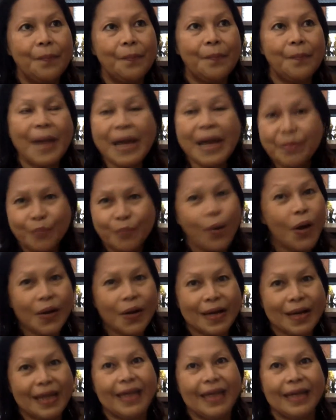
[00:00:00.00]

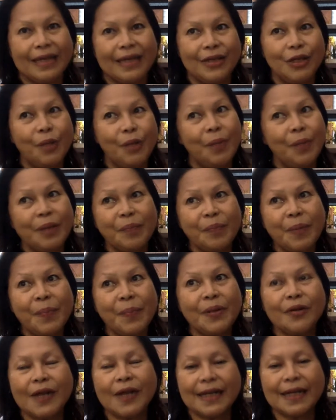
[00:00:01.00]
mind-boggling, you know. But
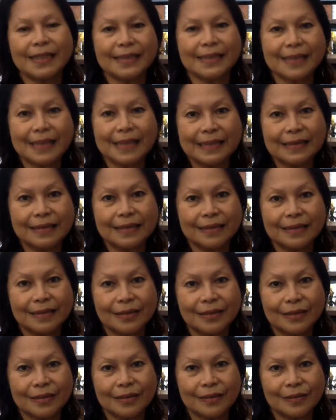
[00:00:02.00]
people don't understand,
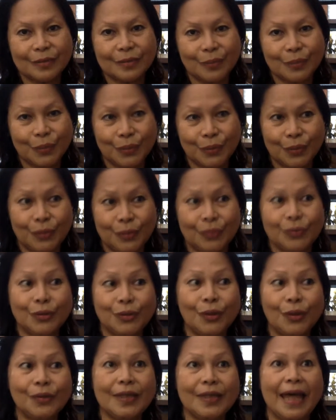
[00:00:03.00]
who
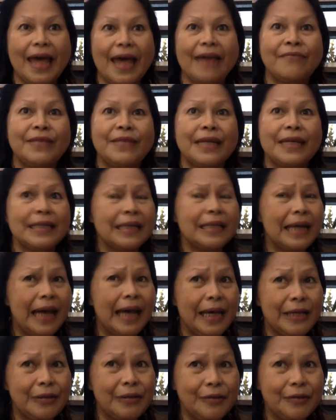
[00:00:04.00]
don't have that
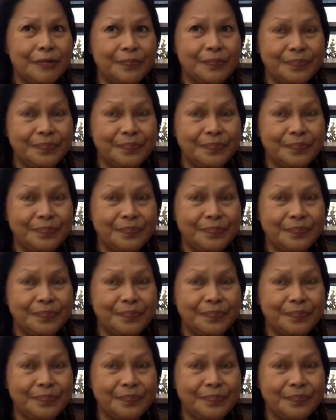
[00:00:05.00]
kind of,